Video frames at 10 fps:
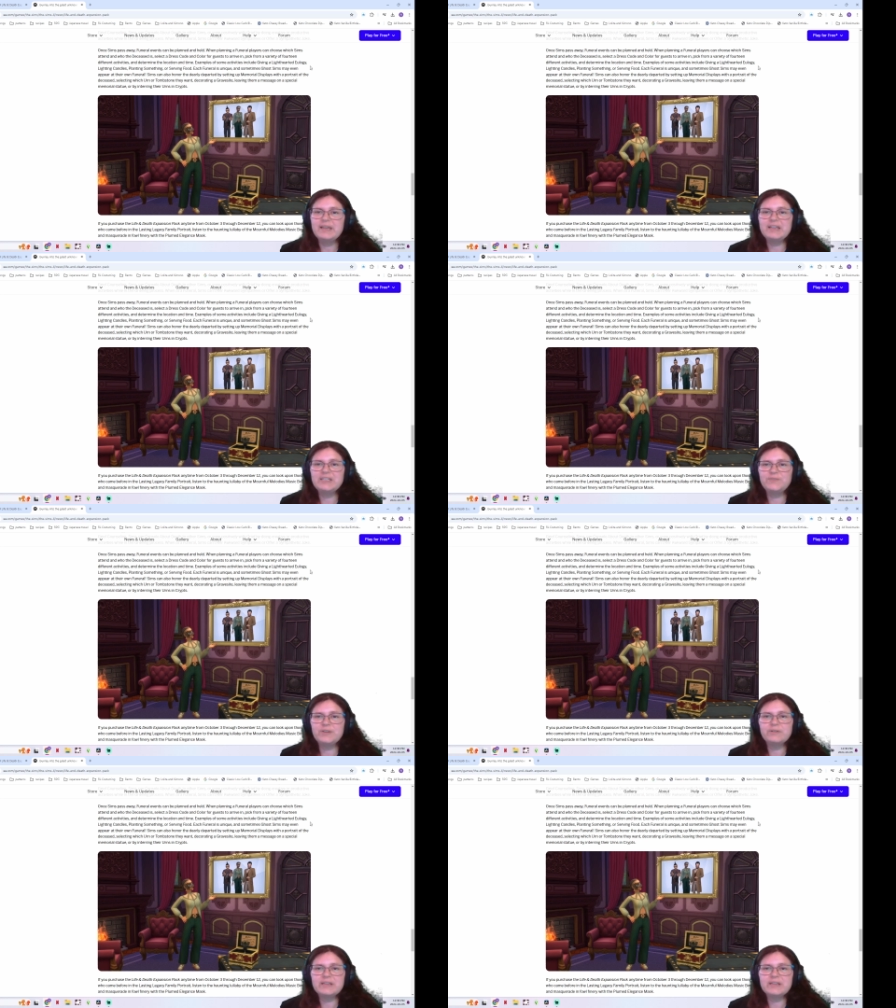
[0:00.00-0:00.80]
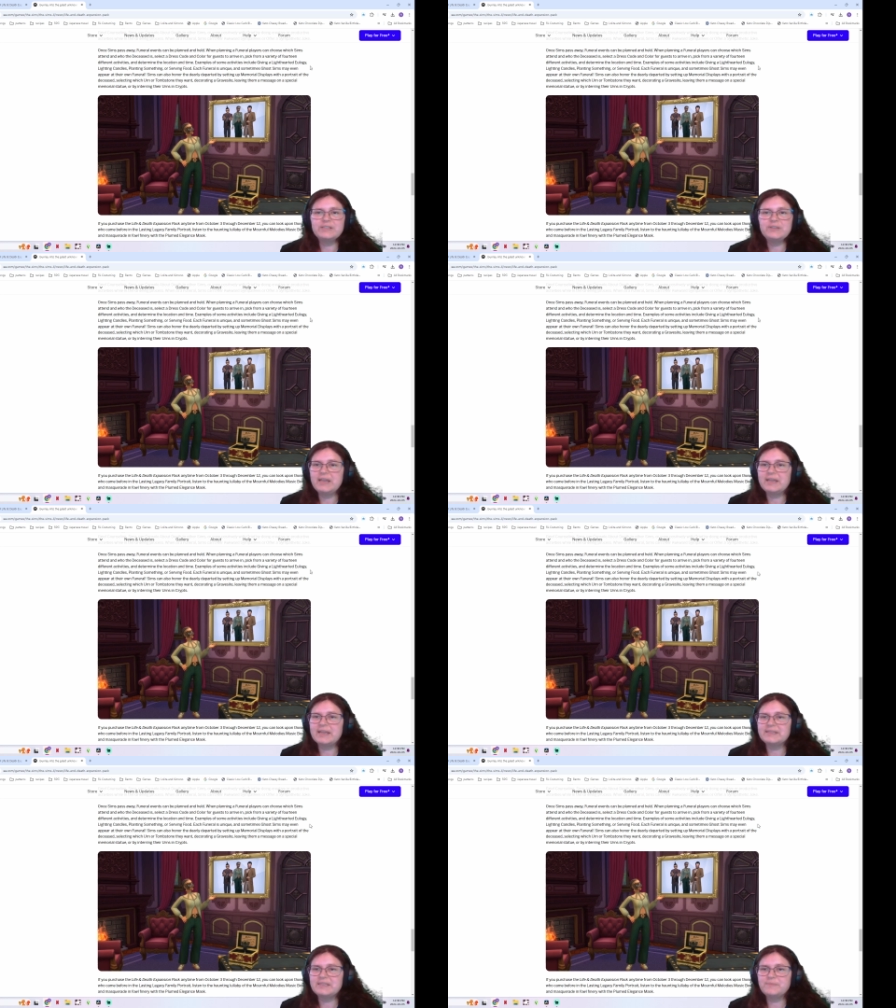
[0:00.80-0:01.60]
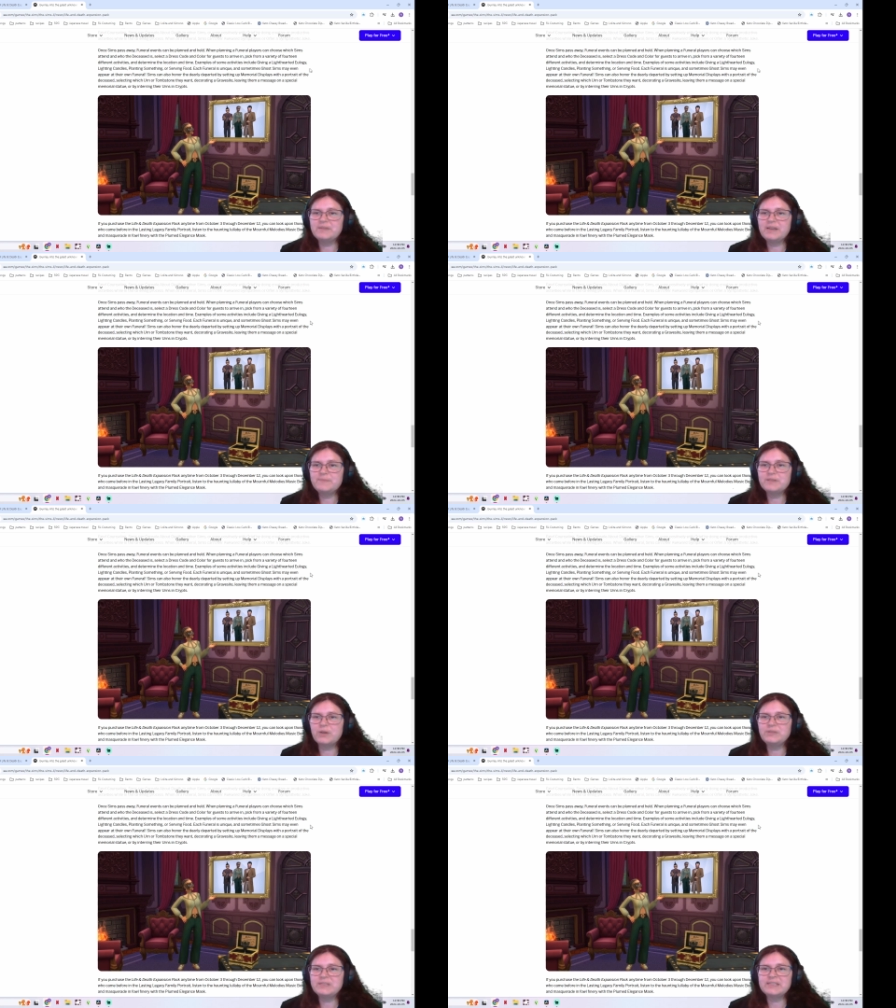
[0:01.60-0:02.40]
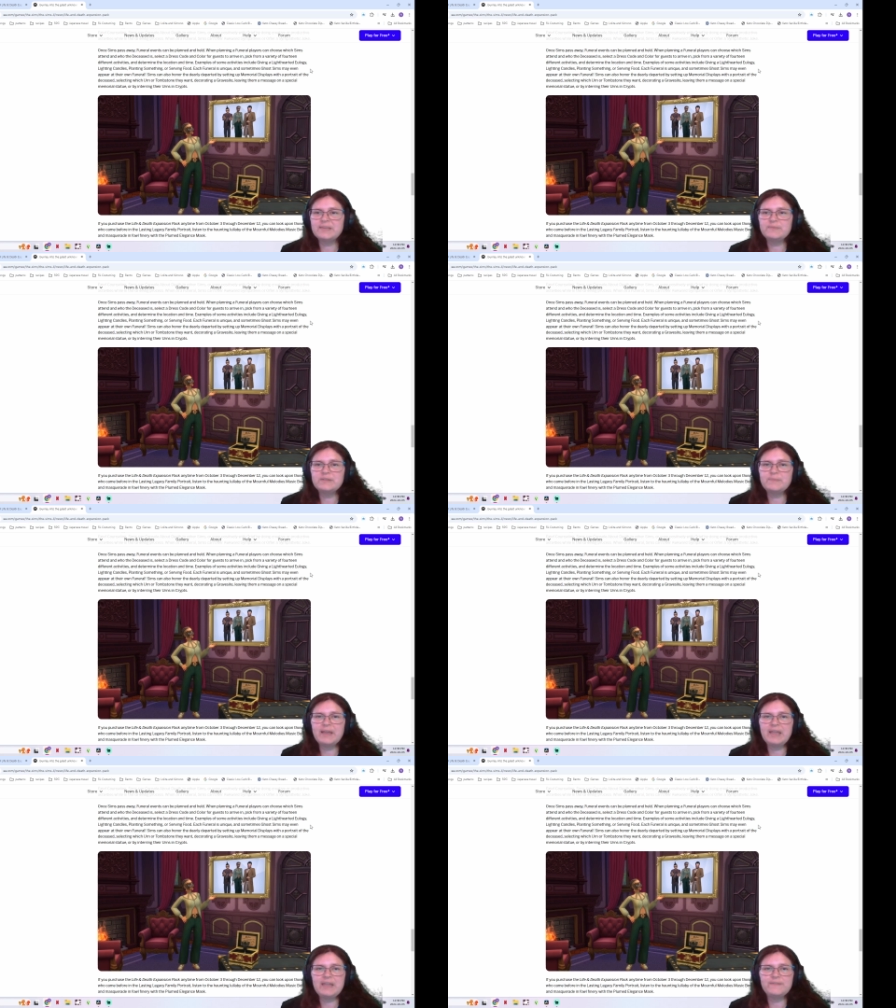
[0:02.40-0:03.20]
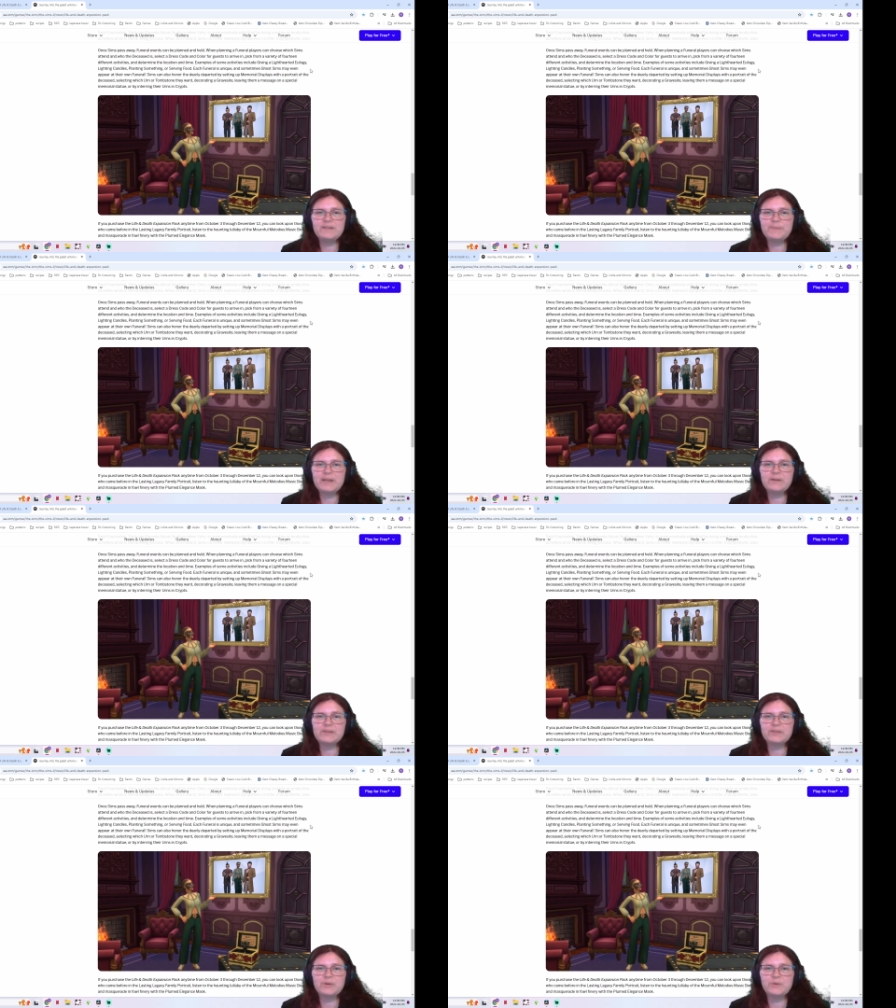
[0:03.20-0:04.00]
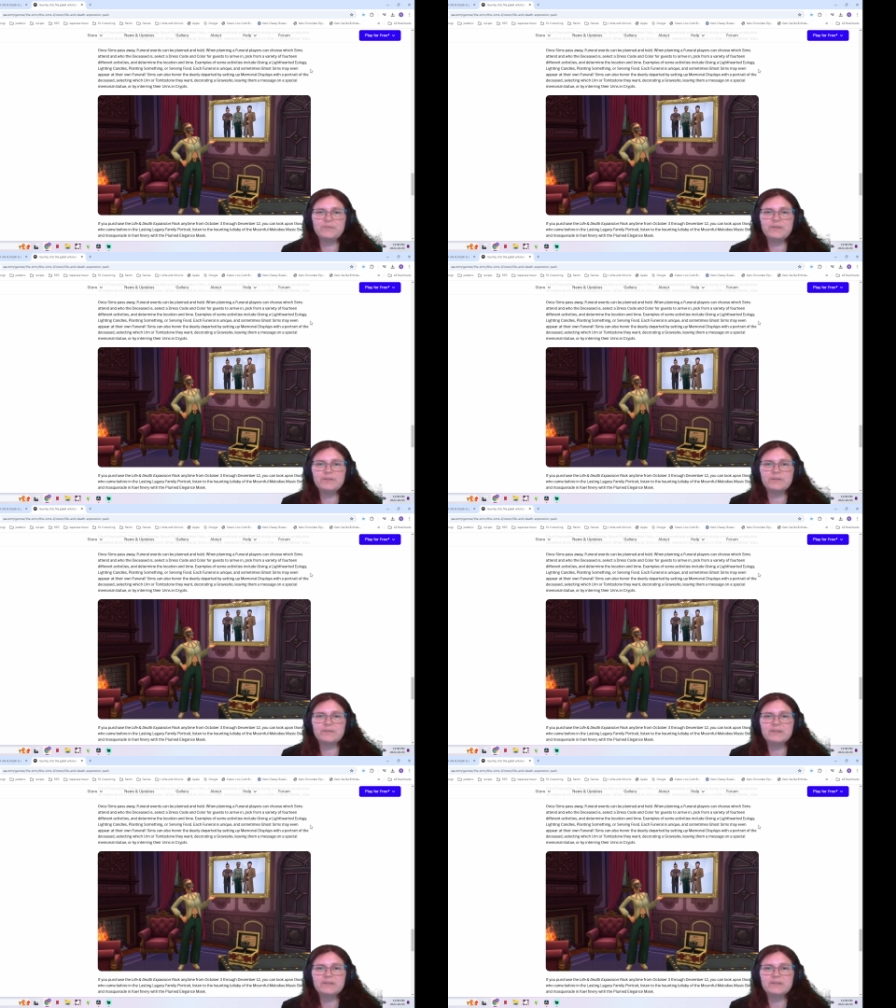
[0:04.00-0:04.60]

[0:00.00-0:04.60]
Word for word: Each funeral is unique, and sometimes ghost Sims may even appear at their own funeral.